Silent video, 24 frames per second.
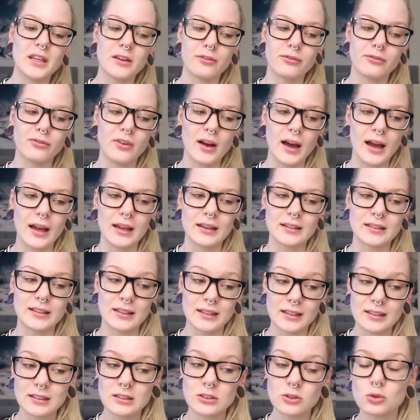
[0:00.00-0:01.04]
if I
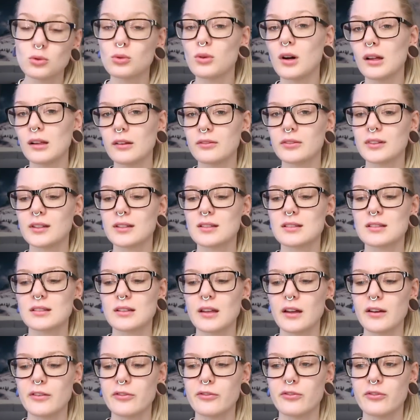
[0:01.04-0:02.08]
didn't do all of this
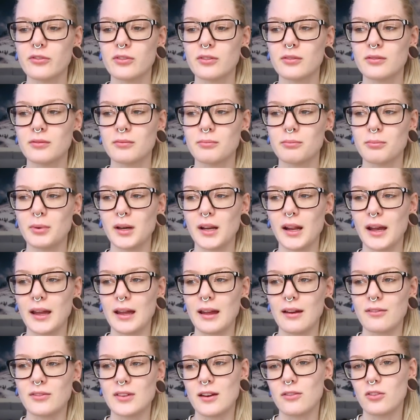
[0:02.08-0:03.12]
stuff? But I
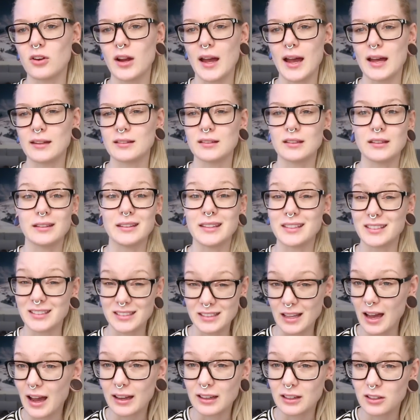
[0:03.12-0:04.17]
have never had the
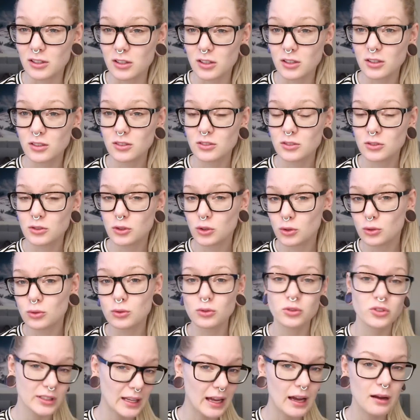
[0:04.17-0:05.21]
desire to
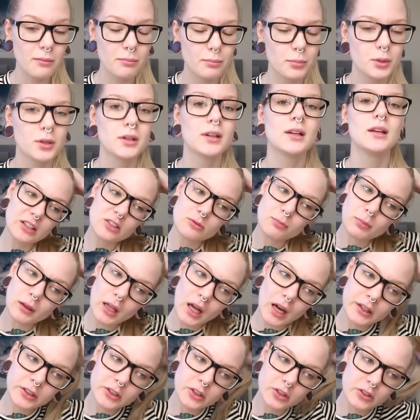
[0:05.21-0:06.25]
stop. Is
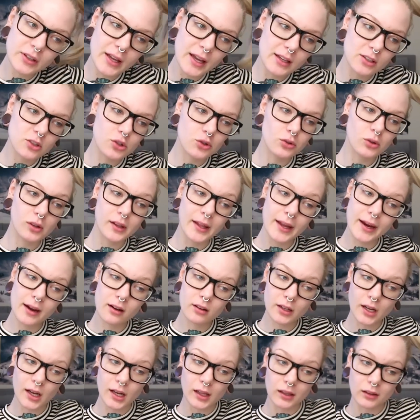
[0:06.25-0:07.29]
blonde your natural hair
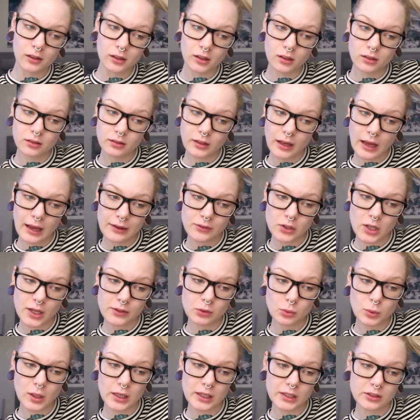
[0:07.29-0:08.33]
color? Have you
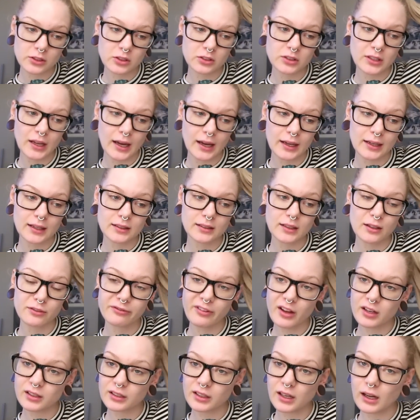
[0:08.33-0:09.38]
ever wanted to dye it a
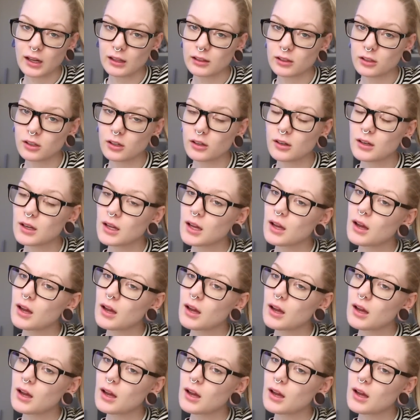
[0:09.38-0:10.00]
fun color?